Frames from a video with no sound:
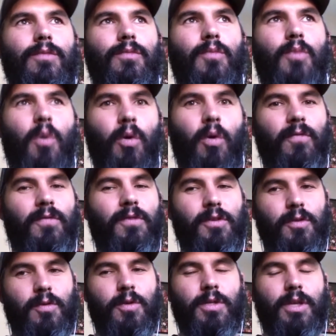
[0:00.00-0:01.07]
more
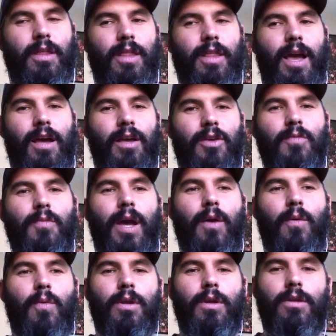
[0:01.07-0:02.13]
views on that, you
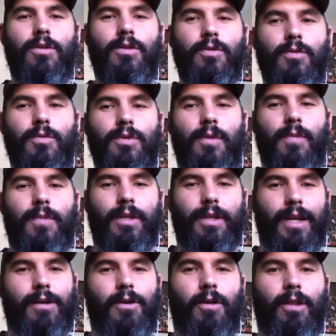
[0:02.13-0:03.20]
might want to do something that
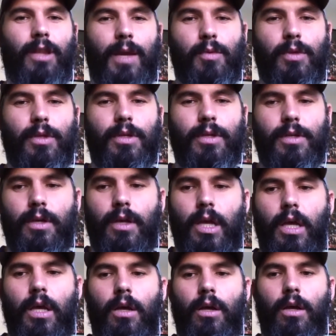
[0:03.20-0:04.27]
I call labeling.
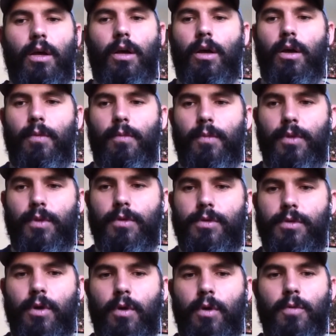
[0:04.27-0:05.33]

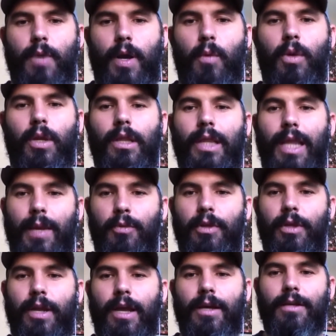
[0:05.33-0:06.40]
So you might want to label
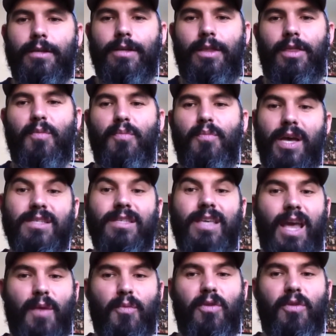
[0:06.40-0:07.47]
it as the best
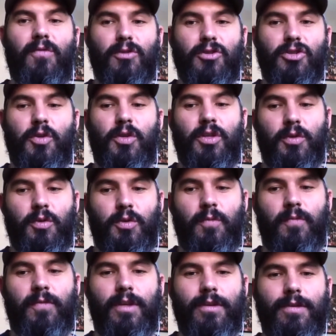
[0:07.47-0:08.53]
camera for shooting
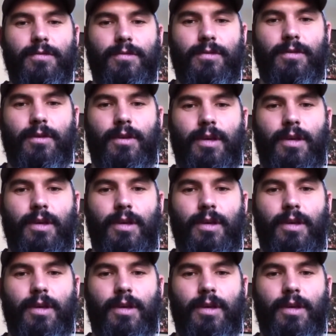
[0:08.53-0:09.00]
YouTube videos.